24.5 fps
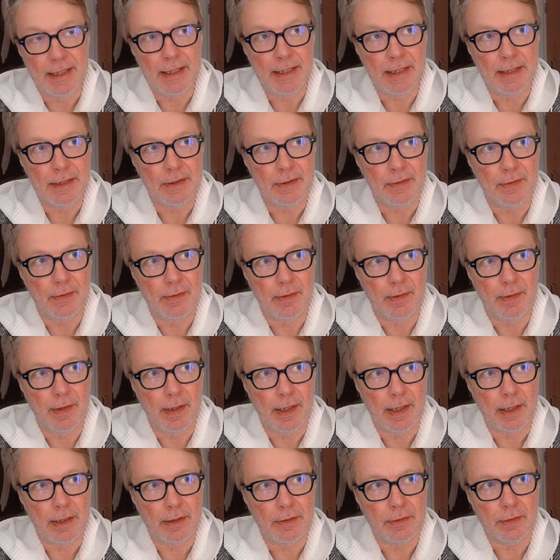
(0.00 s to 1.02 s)
is
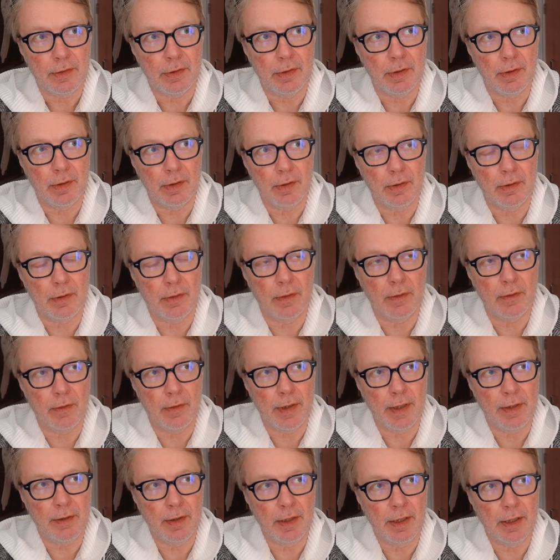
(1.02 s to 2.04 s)
that
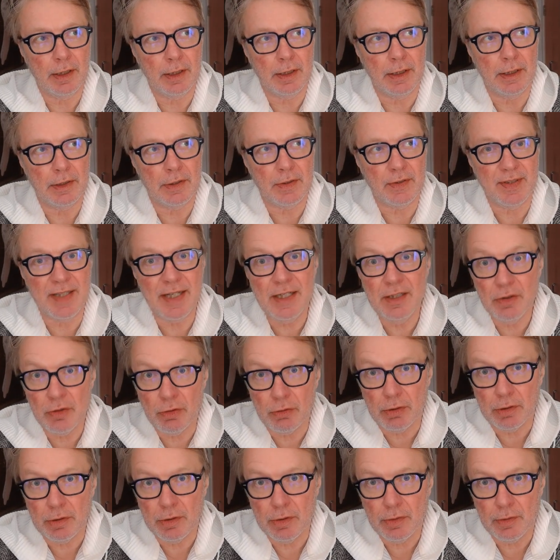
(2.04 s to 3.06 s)
they think it's
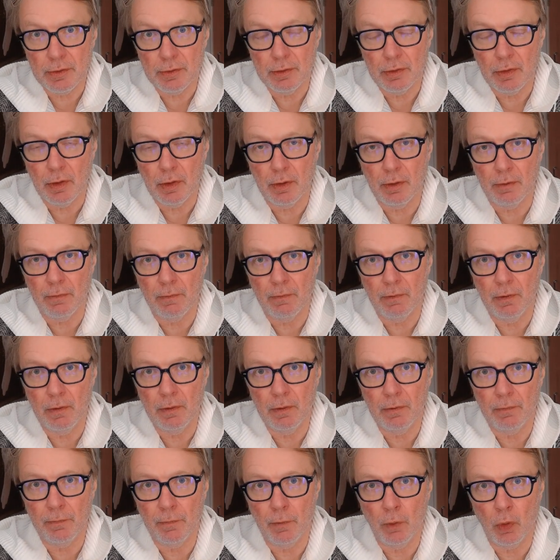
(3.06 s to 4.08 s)
dangerous
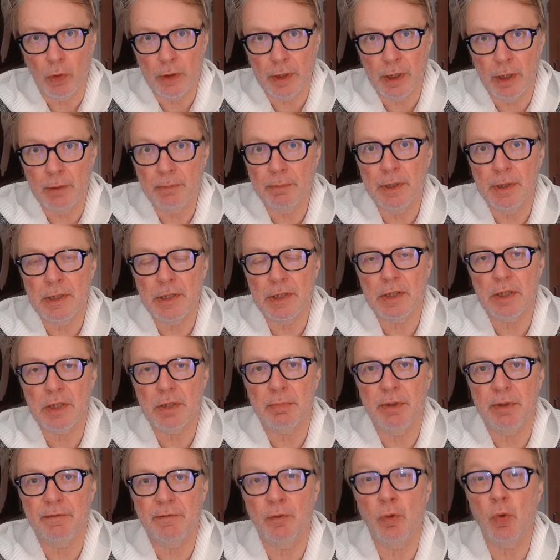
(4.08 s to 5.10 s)
for companies to
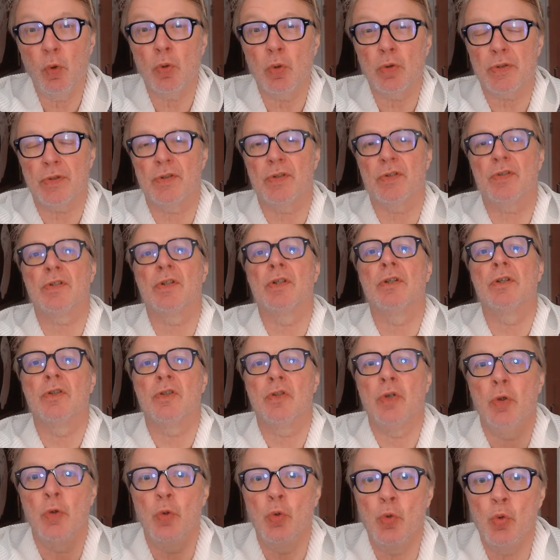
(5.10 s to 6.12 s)
be forced
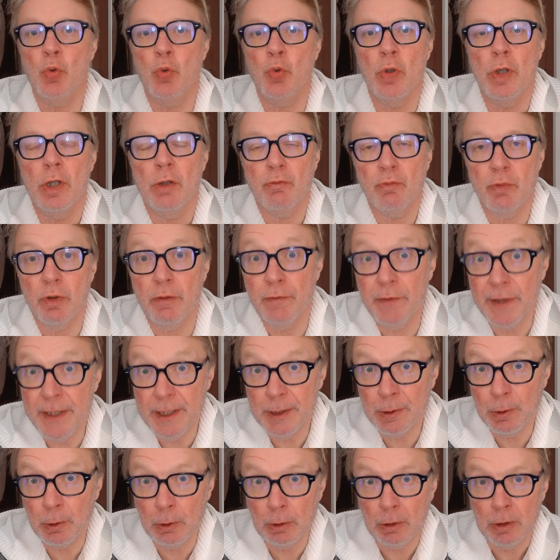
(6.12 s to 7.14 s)
to
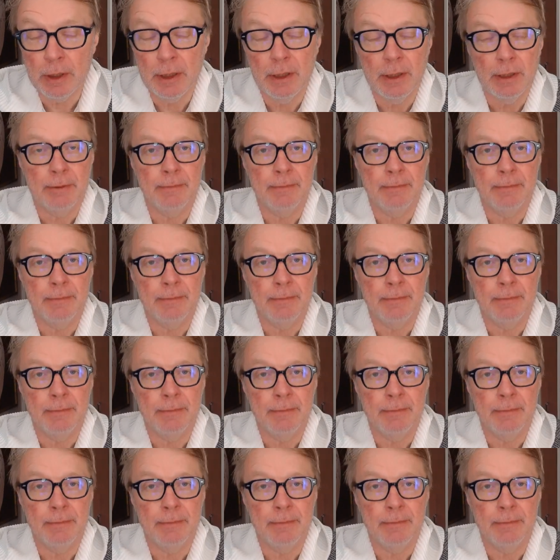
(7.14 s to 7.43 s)
reveal